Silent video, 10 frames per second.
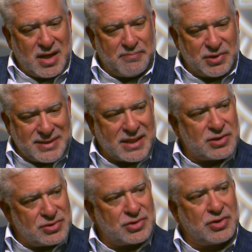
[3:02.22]
protect
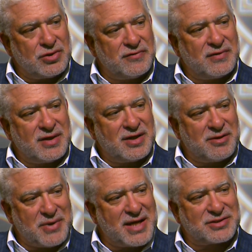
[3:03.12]
and serve
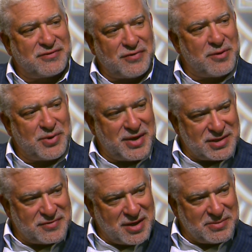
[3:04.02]
Nebraska farm and
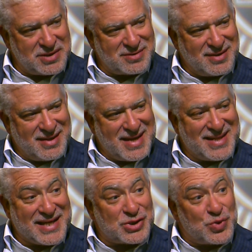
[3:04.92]
ranch families. Mm-hmm.
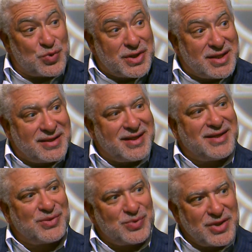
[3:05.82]
And that's a really